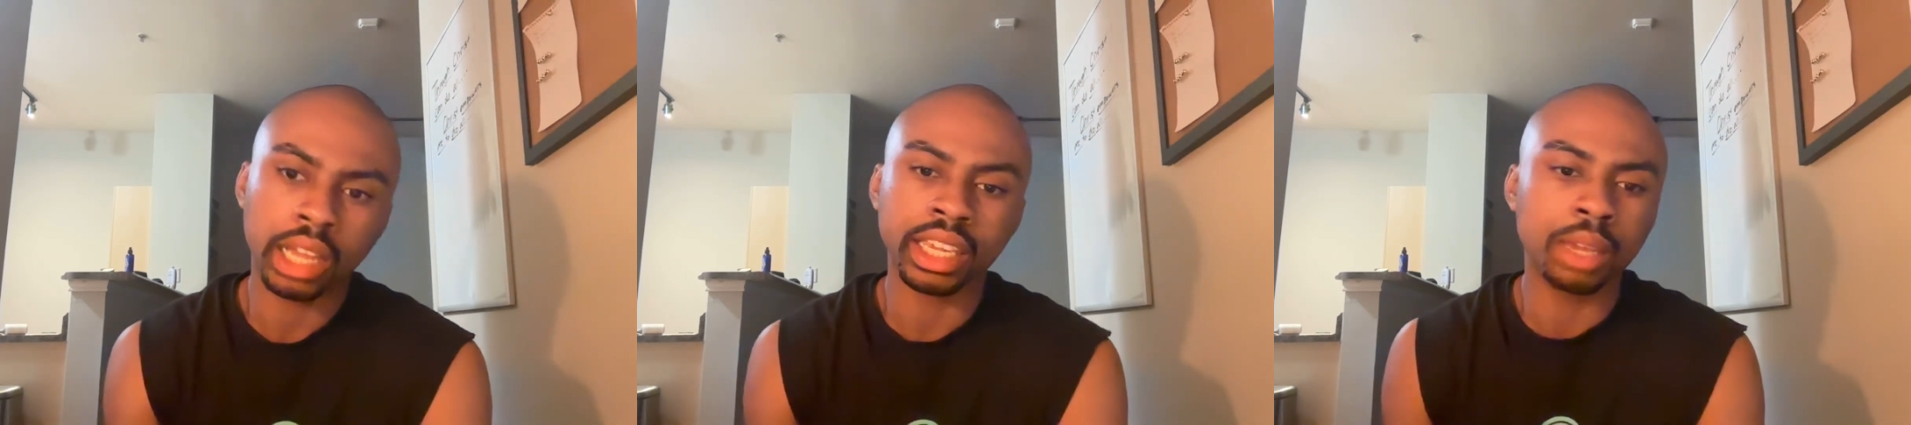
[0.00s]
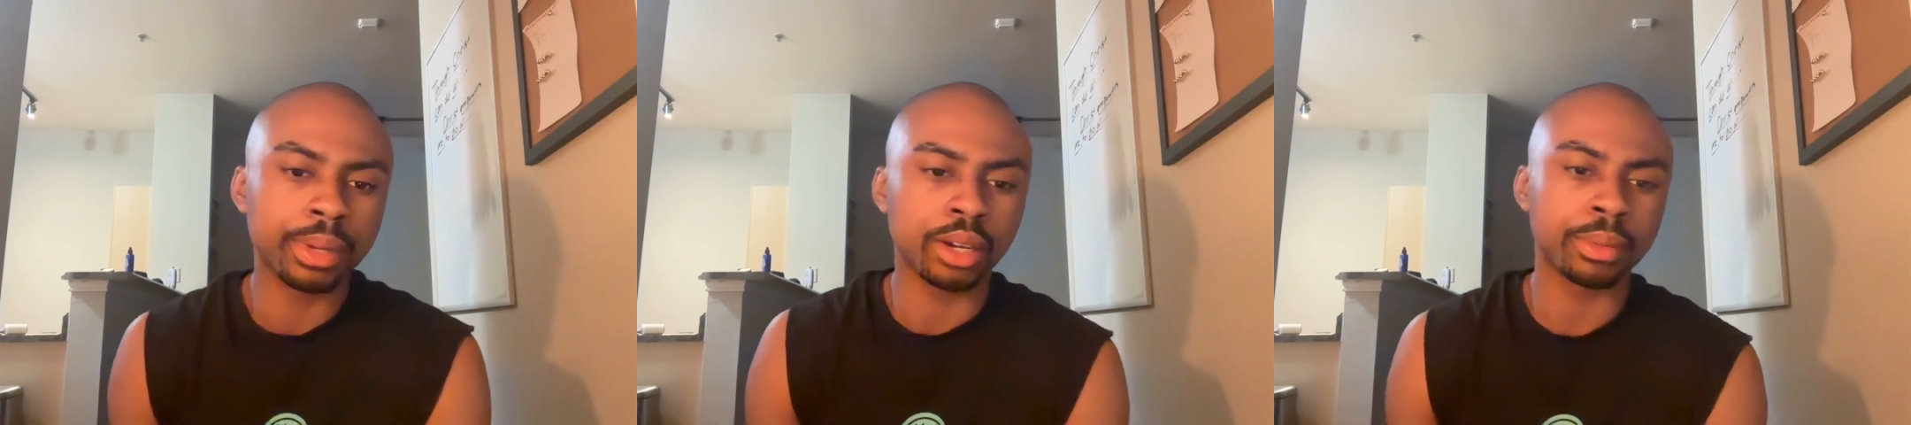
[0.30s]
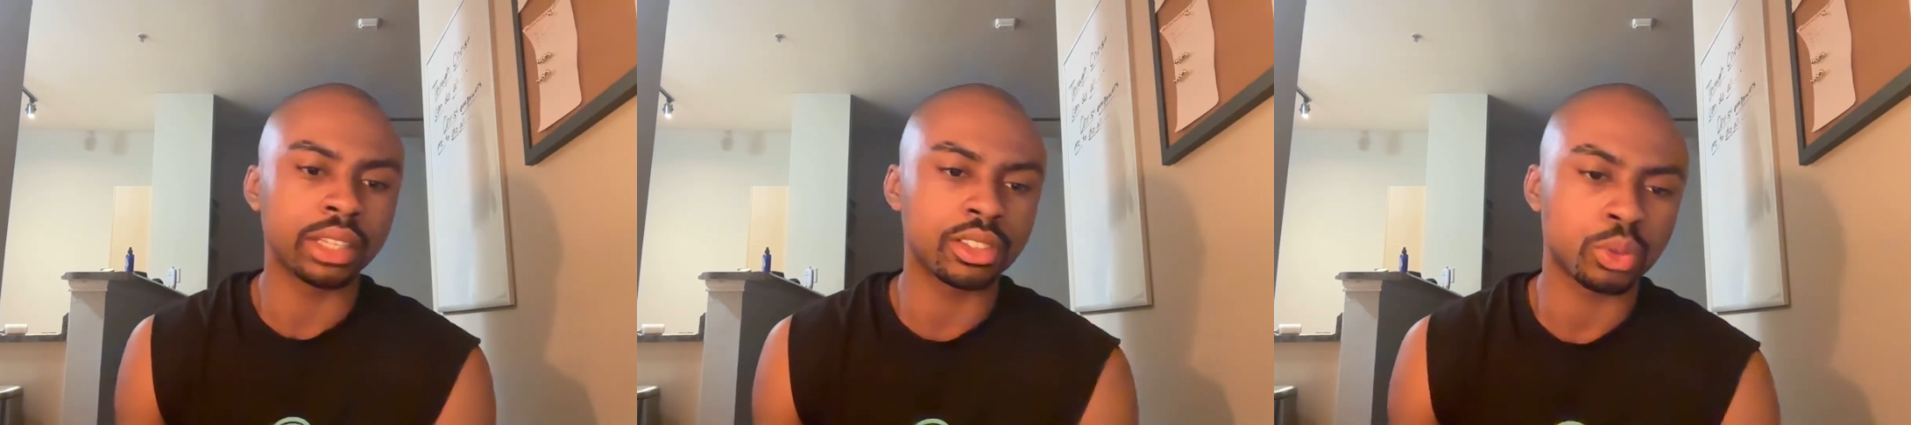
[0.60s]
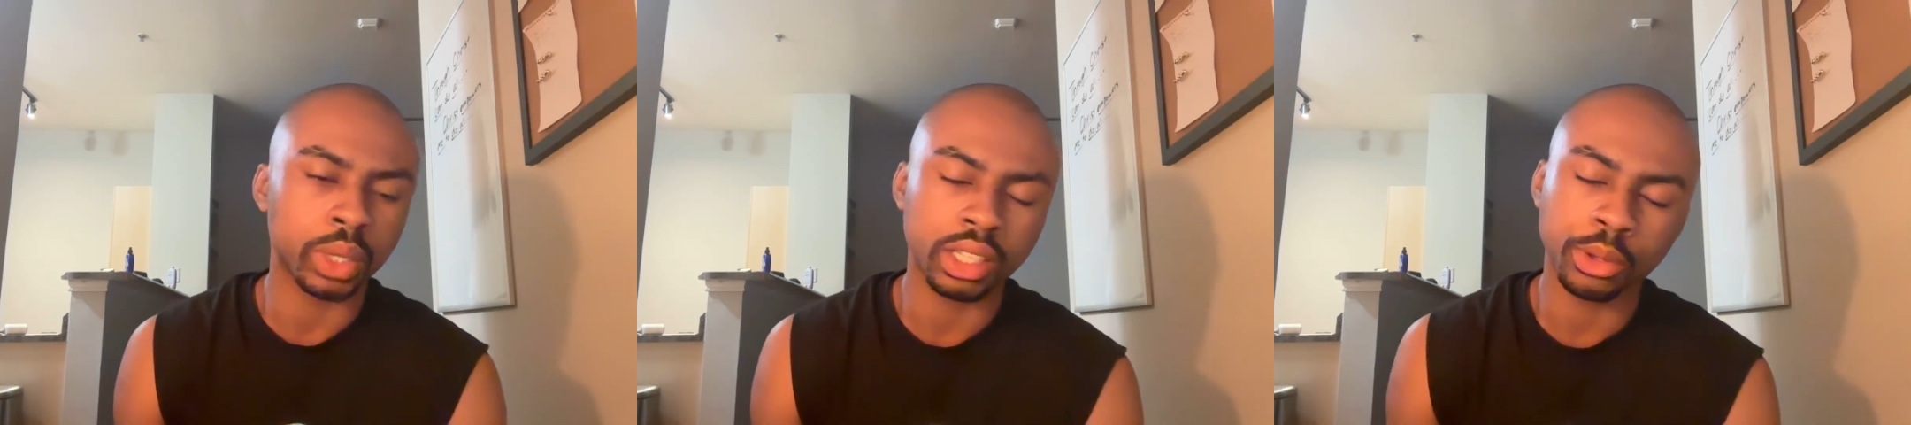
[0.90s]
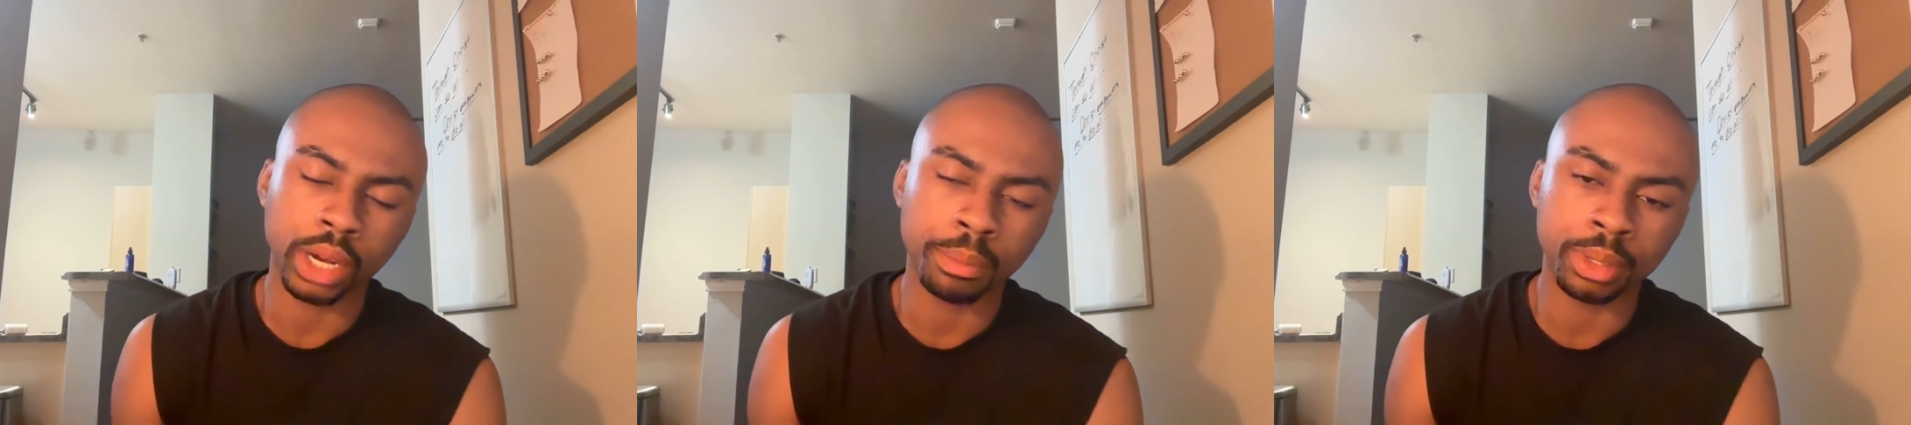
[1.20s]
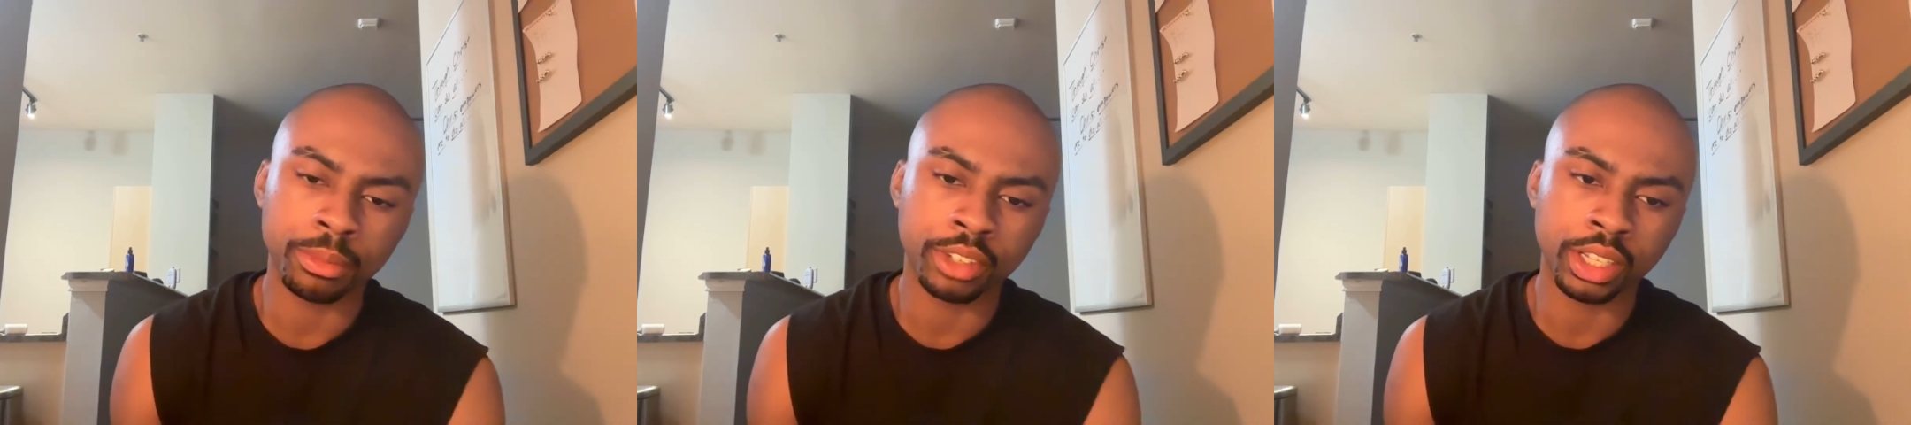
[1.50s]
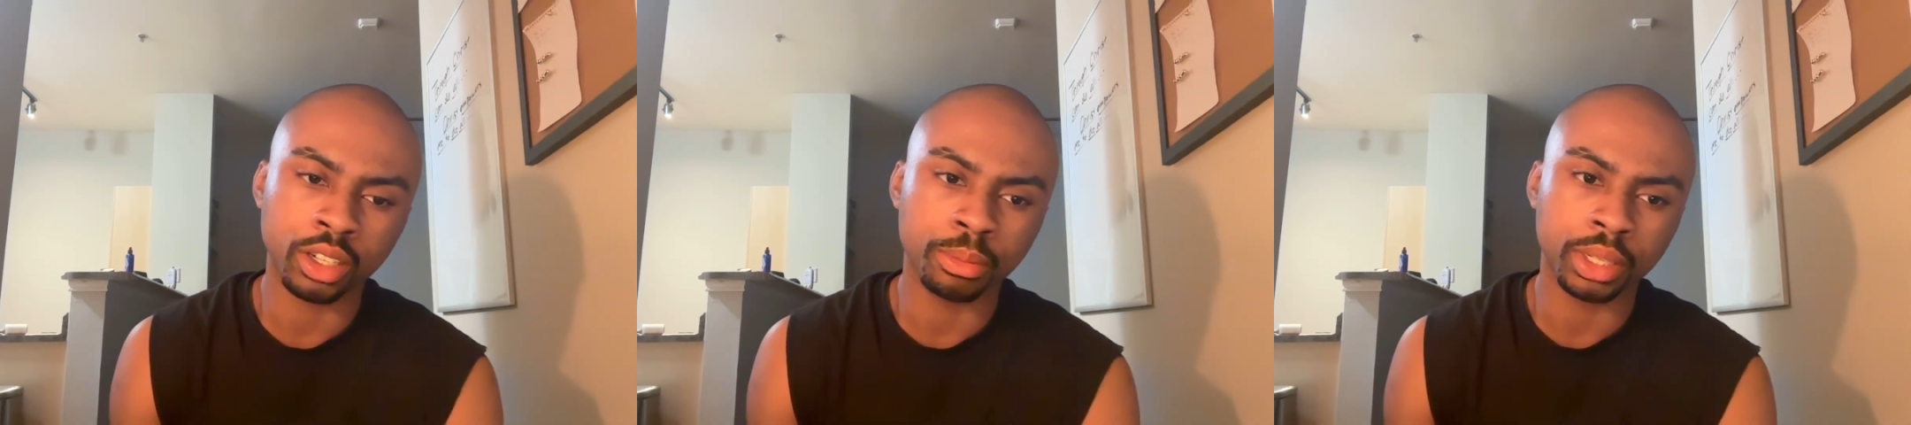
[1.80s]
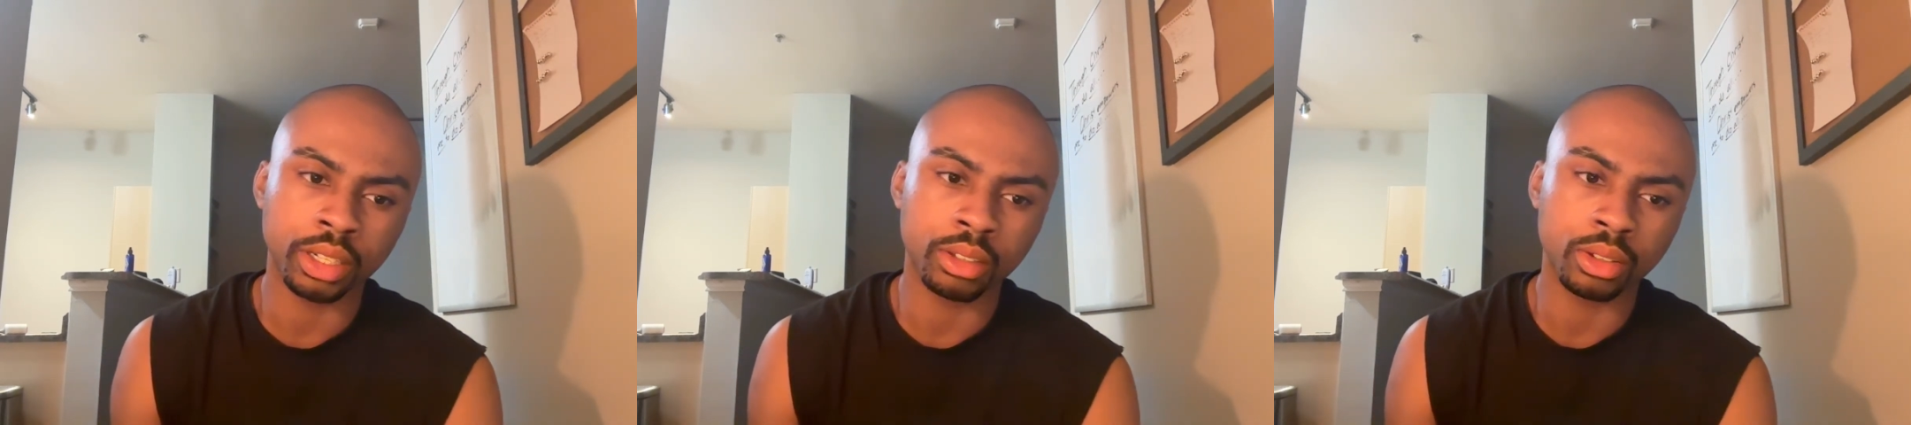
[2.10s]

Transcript: came here to make this weekly wrap-up video, but